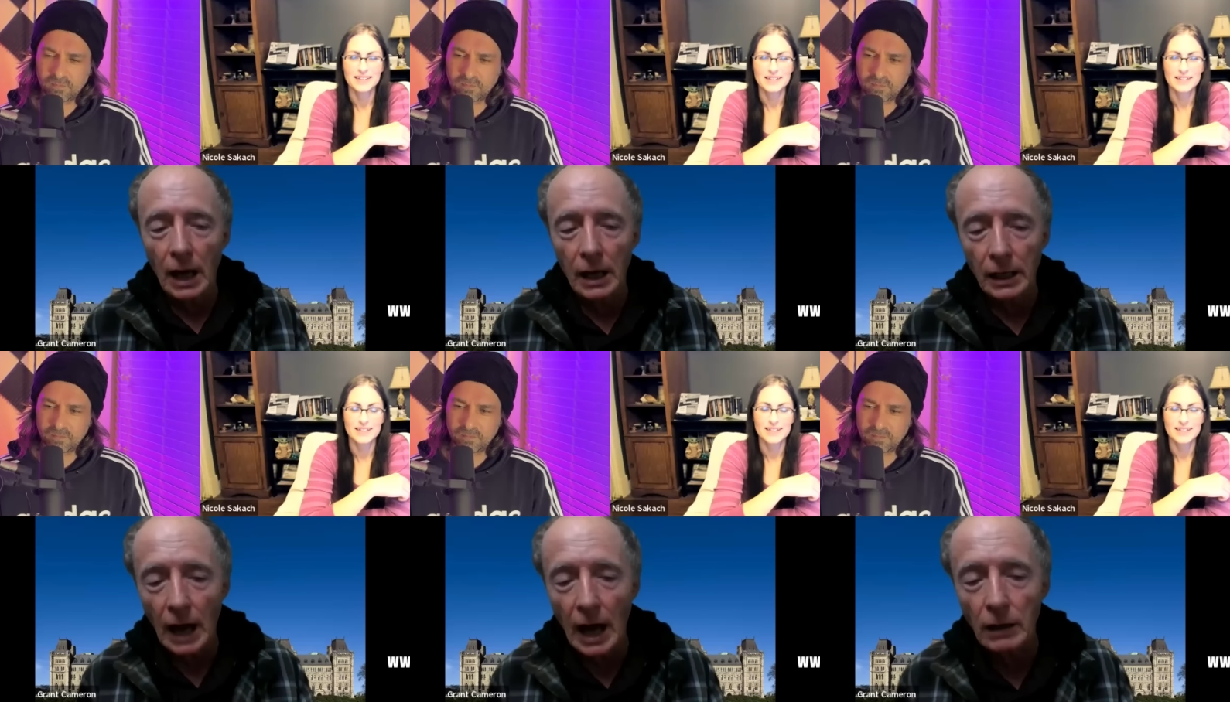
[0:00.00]
Speaker 1: uh,
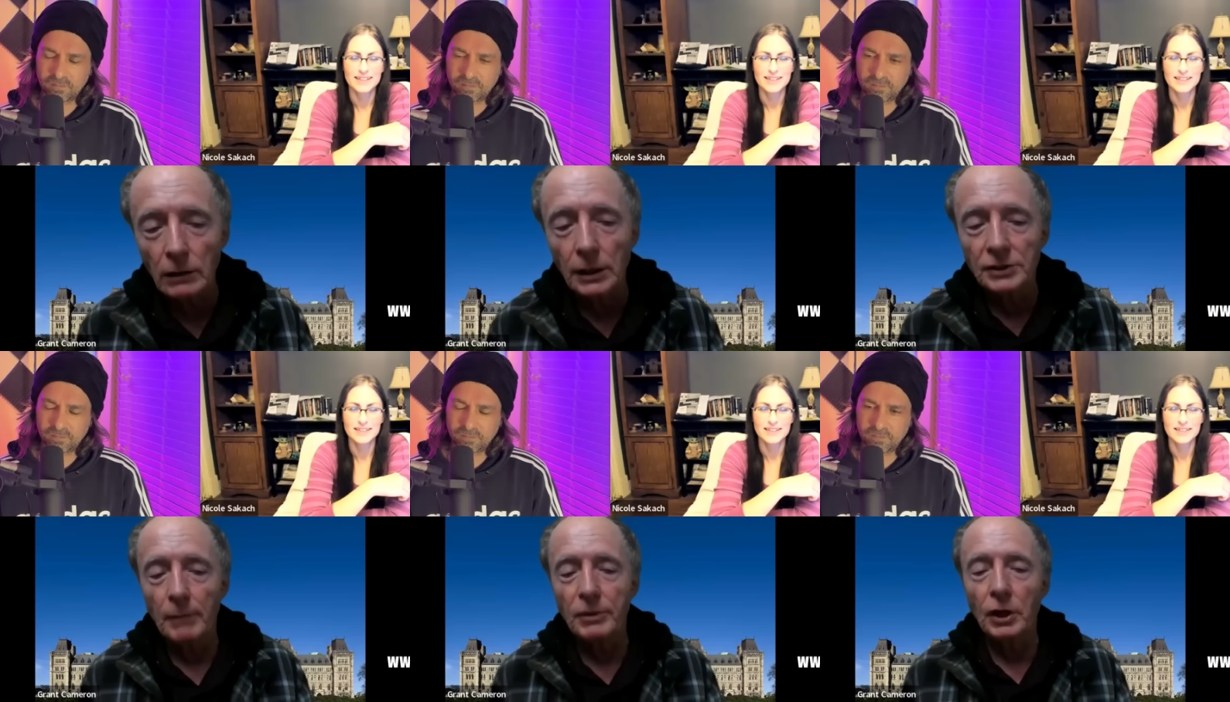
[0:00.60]
uh
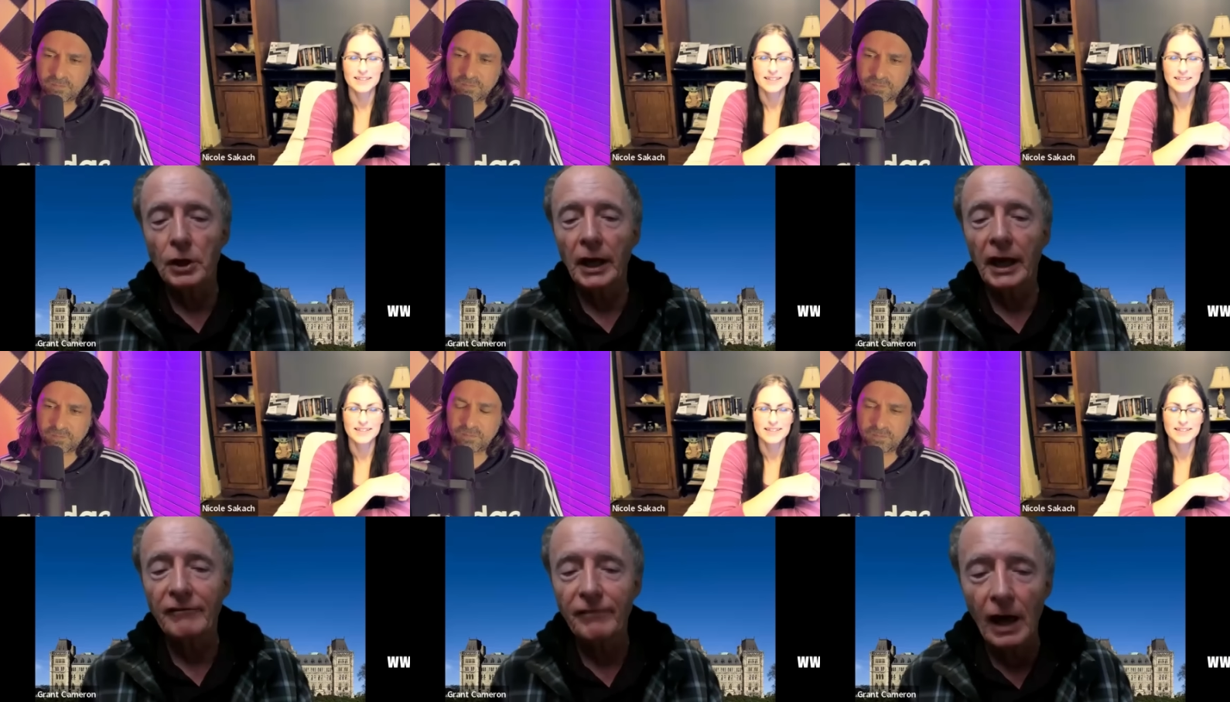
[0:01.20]
Ireland or something, you're
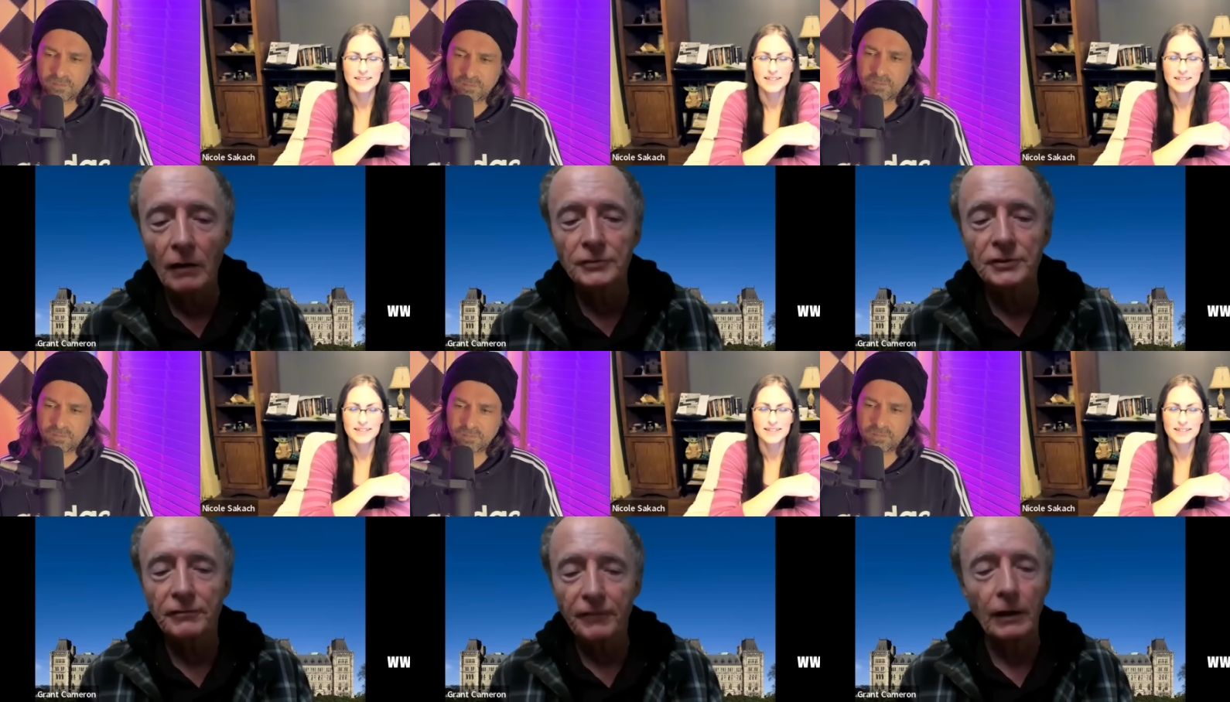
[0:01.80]
going to get elves and